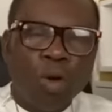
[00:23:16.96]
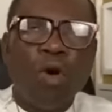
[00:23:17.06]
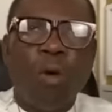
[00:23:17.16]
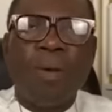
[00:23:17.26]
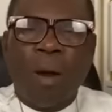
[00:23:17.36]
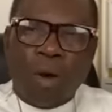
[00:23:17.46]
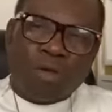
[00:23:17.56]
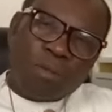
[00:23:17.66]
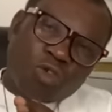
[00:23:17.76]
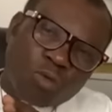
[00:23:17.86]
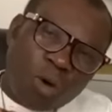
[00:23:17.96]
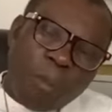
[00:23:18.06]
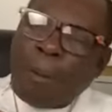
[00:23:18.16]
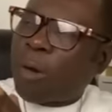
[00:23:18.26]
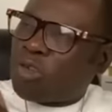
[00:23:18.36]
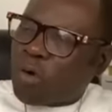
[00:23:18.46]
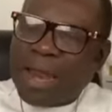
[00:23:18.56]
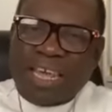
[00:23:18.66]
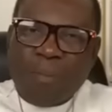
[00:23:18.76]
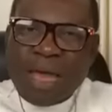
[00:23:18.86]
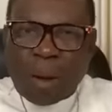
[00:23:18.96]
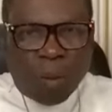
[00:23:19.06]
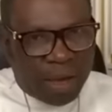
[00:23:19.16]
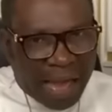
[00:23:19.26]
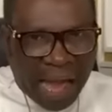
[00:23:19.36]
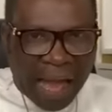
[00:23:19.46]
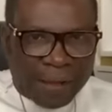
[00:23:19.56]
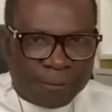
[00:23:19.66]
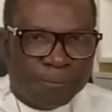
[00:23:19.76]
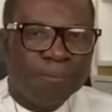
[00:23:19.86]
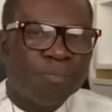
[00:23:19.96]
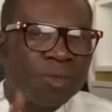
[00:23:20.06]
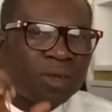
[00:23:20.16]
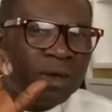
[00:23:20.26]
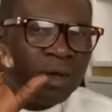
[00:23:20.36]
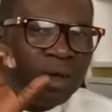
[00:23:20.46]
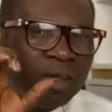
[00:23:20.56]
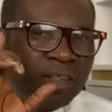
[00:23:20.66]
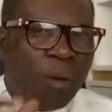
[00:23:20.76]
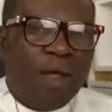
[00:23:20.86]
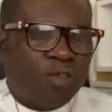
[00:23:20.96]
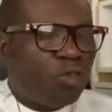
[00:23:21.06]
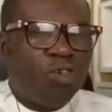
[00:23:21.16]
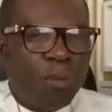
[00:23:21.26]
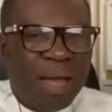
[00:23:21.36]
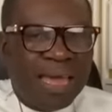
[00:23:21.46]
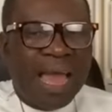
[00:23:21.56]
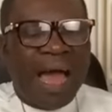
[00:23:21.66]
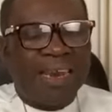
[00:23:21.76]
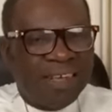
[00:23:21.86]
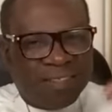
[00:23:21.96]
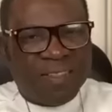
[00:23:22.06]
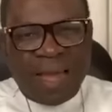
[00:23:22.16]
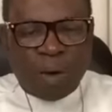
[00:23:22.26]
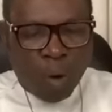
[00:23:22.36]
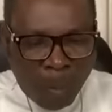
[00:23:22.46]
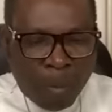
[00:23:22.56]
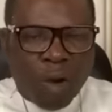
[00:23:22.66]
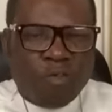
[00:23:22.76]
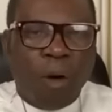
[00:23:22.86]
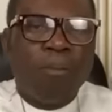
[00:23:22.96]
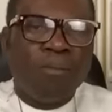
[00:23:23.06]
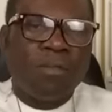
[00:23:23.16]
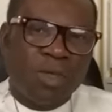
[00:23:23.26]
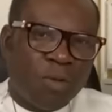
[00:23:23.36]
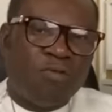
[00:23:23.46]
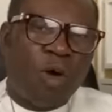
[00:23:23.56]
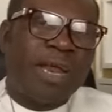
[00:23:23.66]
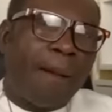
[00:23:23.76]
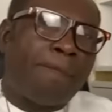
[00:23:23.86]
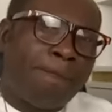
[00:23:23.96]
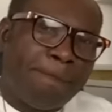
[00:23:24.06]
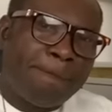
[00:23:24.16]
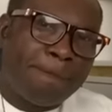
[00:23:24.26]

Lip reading: who you will be able some small perpetual idea be a warrior. So I want to know many year this year over perform you will hold up.